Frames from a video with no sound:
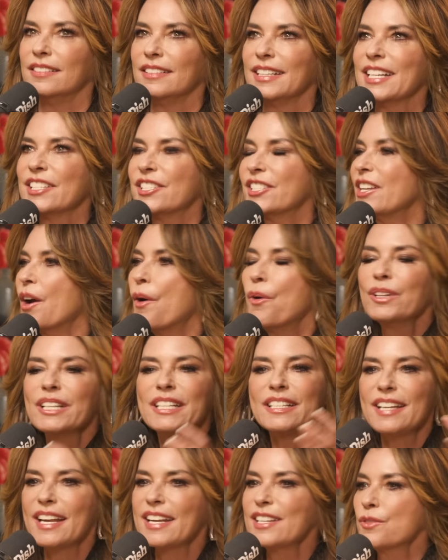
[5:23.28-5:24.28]
It
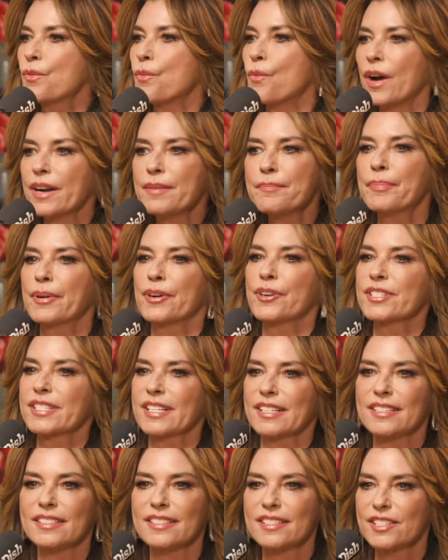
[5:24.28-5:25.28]
only takes one
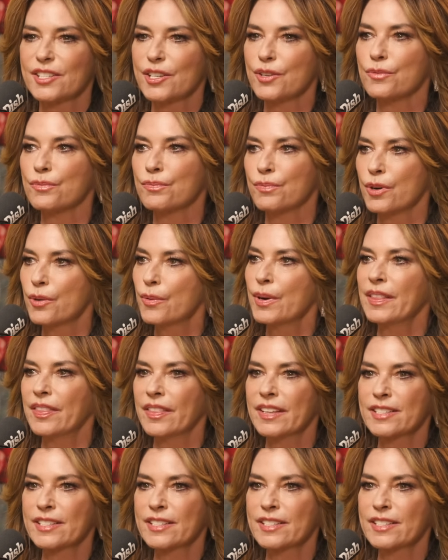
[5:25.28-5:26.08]
person to ruin the